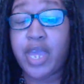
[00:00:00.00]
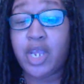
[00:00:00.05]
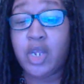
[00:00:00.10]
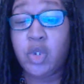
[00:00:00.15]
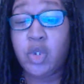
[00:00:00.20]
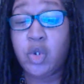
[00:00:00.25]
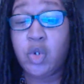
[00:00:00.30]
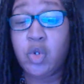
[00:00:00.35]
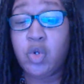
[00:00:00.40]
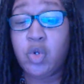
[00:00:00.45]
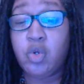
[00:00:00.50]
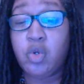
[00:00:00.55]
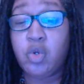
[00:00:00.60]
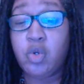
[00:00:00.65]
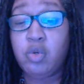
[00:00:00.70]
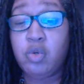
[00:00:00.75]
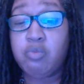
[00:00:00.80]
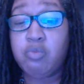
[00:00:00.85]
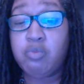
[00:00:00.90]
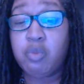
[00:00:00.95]
a new
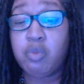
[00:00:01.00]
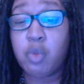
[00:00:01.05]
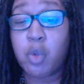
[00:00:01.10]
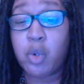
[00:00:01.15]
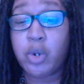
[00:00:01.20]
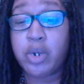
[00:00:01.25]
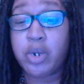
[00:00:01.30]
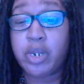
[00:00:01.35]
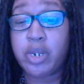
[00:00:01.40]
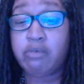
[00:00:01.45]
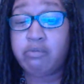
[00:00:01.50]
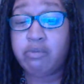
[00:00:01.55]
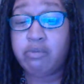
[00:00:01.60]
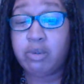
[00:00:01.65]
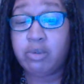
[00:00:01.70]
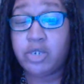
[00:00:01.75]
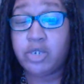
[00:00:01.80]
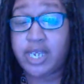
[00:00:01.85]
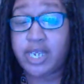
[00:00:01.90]
morning routine,